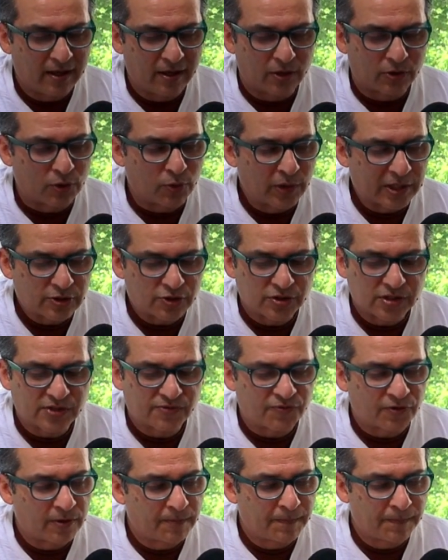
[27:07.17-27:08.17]
or questions
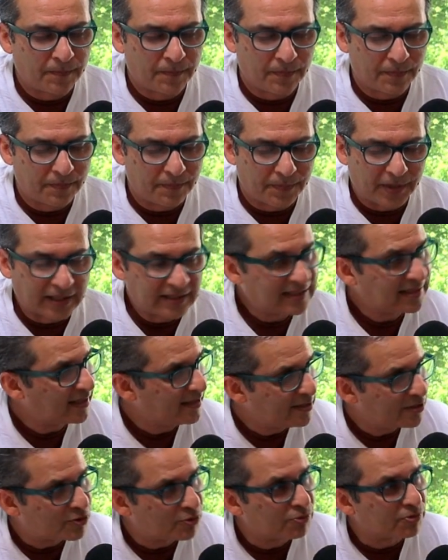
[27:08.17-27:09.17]
from
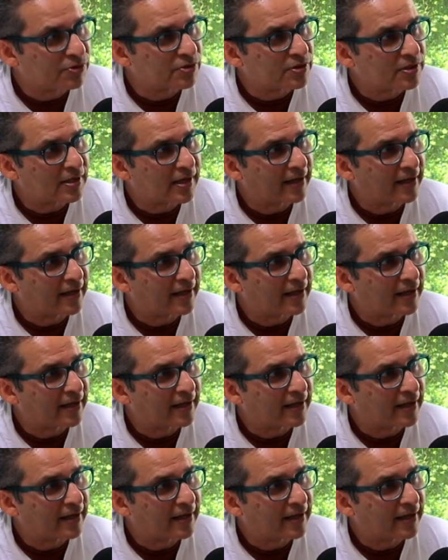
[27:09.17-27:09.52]
Pakistani students,